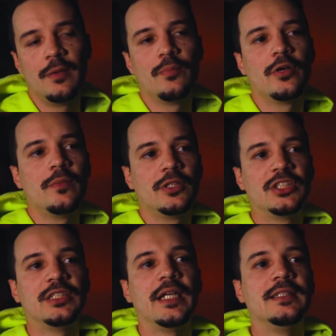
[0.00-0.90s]
it pretty
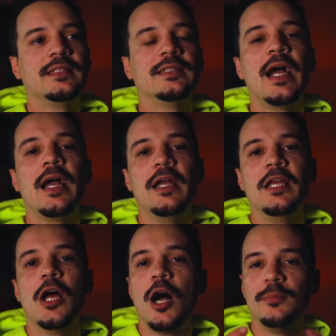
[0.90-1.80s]
much states that
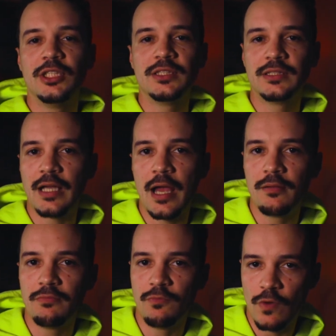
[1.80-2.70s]
an object
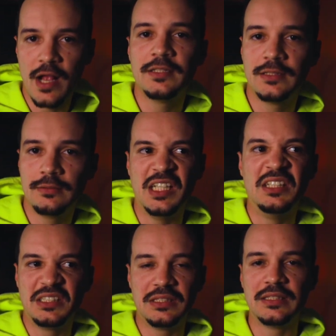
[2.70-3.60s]
that rests
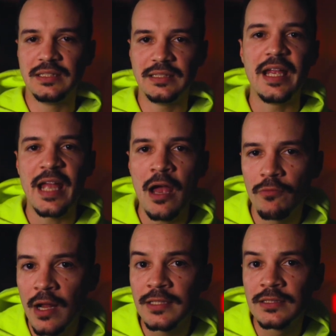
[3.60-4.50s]
tends to stay at
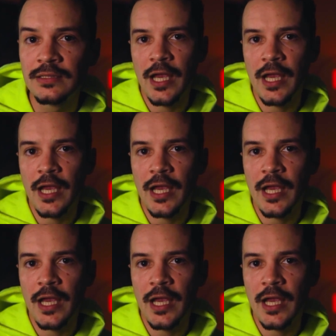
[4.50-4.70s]
rest,